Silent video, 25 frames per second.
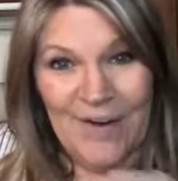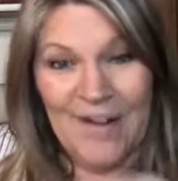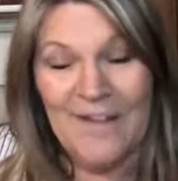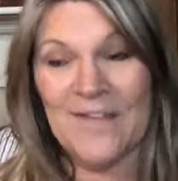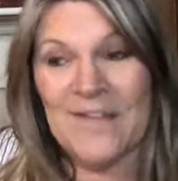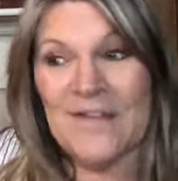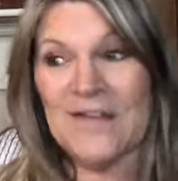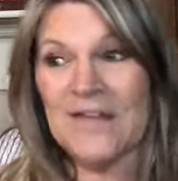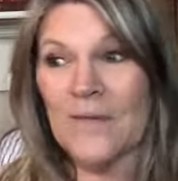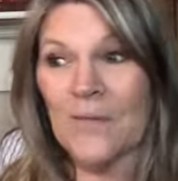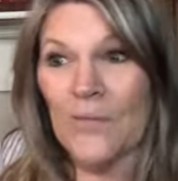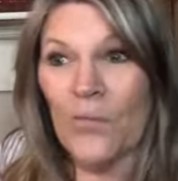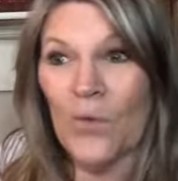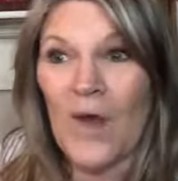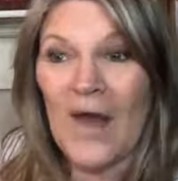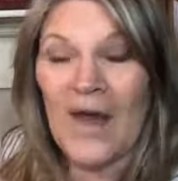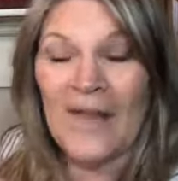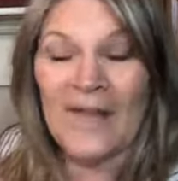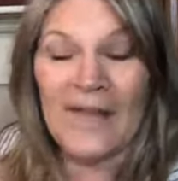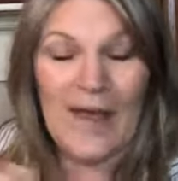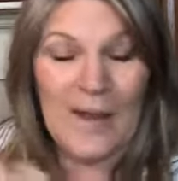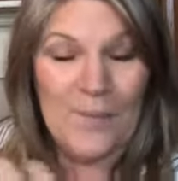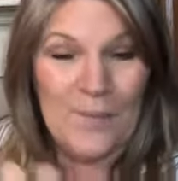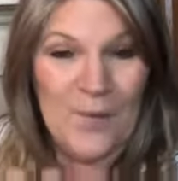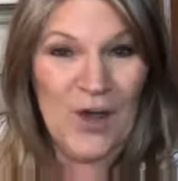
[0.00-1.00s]
and then
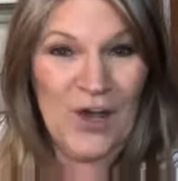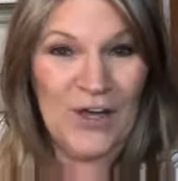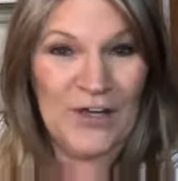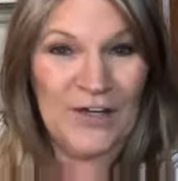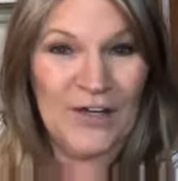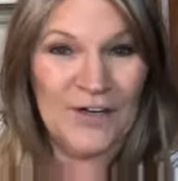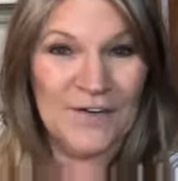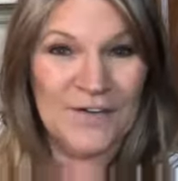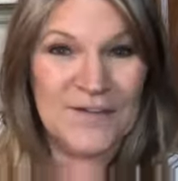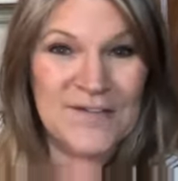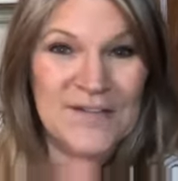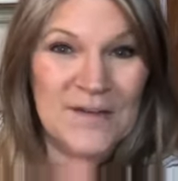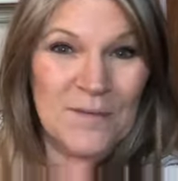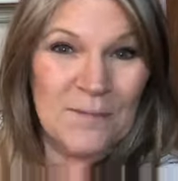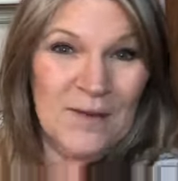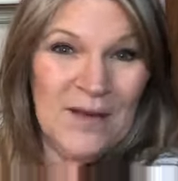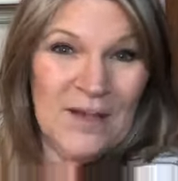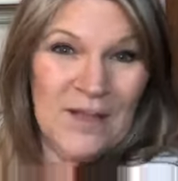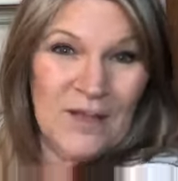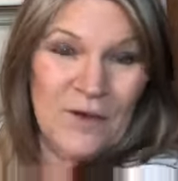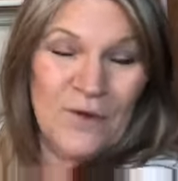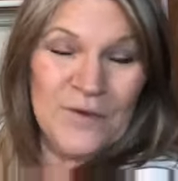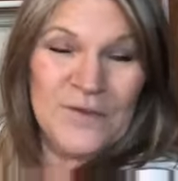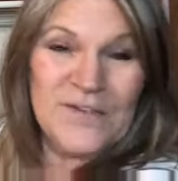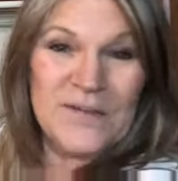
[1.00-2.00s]
while I'm on here, somebody
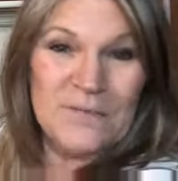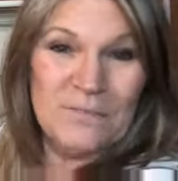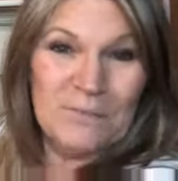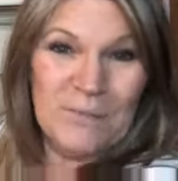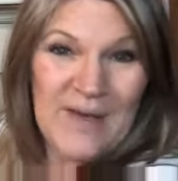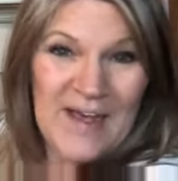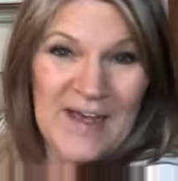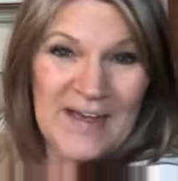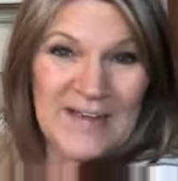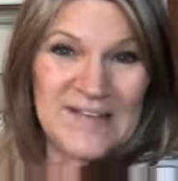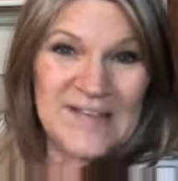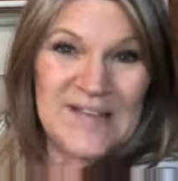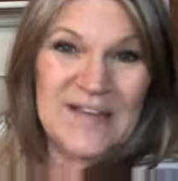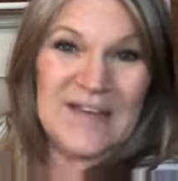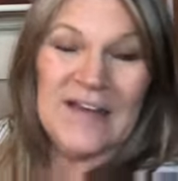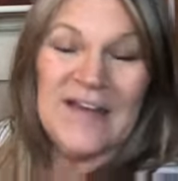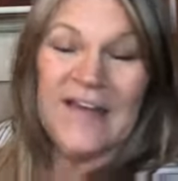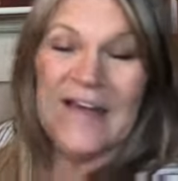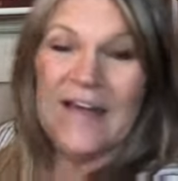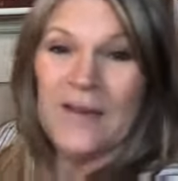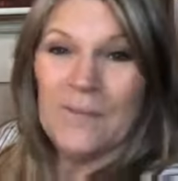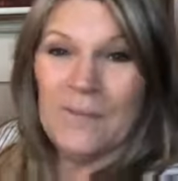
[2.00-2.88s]
goes and buys it,